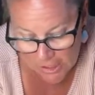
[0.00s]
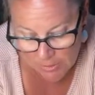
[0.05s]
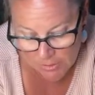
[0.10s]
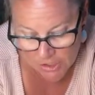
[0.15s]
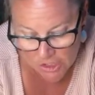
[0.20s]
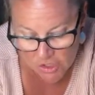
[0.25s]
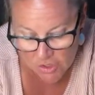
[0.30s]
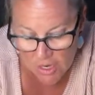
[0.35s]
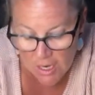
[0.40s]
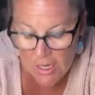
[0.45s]
was
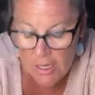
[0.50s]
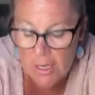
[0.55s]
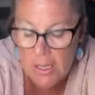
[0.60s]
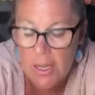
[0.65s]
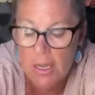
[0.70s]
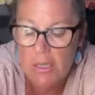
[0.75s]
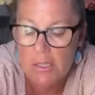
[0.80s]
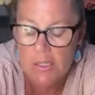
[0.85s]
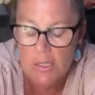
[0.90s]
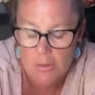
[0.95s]
trying to
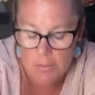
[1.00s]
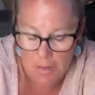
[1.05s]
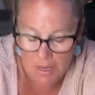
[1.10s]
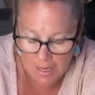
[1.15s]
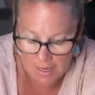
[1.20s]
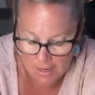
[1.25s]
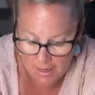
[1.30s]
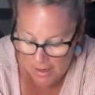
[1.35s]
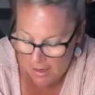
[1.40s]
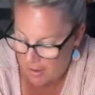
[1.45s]
get to my
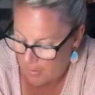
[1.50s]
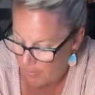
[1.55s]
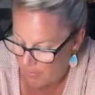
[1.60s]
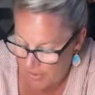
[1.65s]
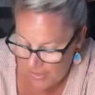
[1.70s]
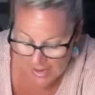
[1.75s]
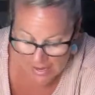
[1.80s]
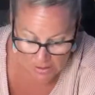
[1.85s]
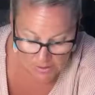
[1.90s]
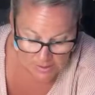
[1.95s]

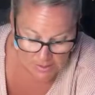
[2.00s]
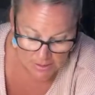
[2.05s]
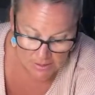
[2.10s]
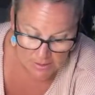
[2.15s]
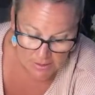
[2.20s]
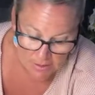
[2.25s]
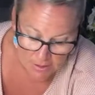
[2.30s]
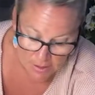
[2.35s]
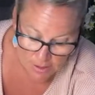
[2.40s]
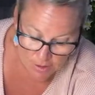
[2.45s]
1,000